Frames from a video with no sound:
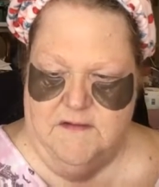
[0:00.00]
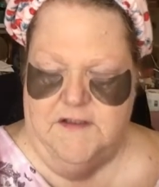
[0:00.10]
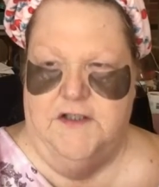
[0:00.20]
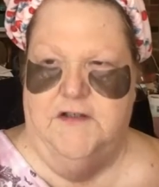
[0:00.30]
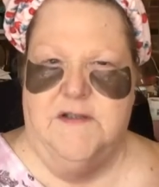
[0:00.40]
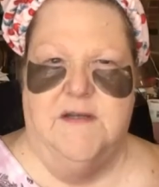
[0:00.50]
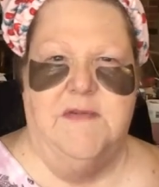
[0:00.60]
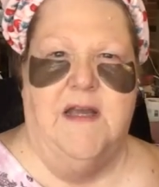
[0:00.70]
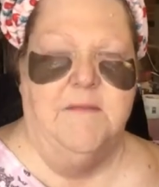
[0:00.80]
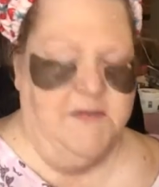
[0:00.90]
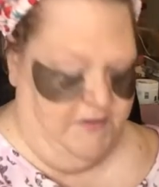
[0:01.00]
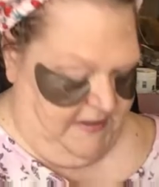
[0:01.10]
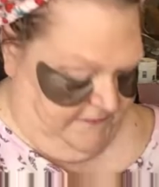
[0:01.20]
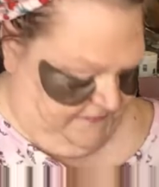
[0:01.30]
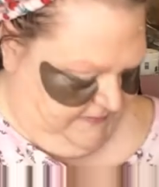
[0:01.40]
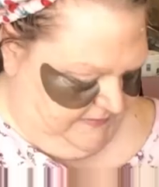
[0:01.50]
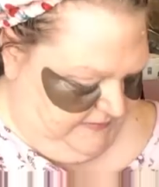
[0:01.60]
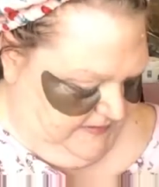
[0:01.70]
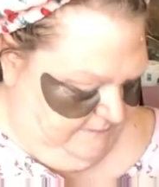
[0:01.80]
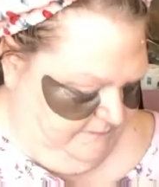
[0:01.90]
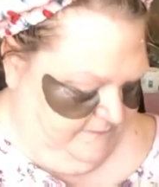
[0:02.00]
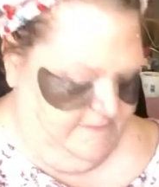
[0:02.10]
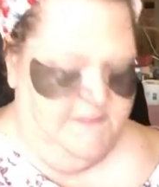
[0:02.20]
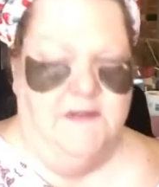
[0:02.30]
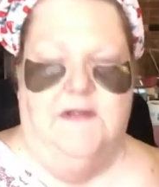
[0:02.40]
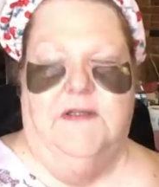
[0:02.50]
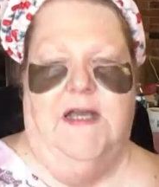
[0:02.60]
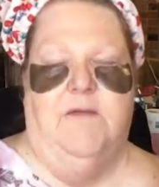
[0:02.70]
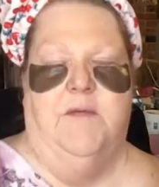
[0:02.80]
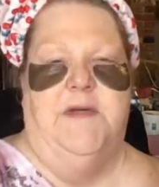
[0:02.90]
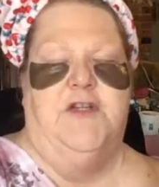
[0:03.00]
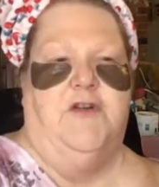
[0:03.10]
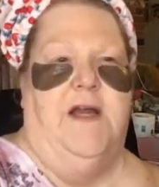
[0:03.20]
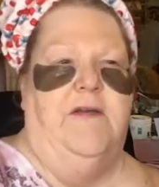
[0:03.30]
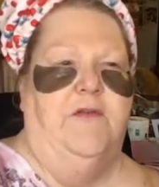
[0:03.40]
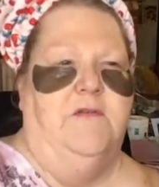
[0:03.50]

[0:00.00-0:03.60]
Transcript: You know, sometimes you have to sleep, like when we travel,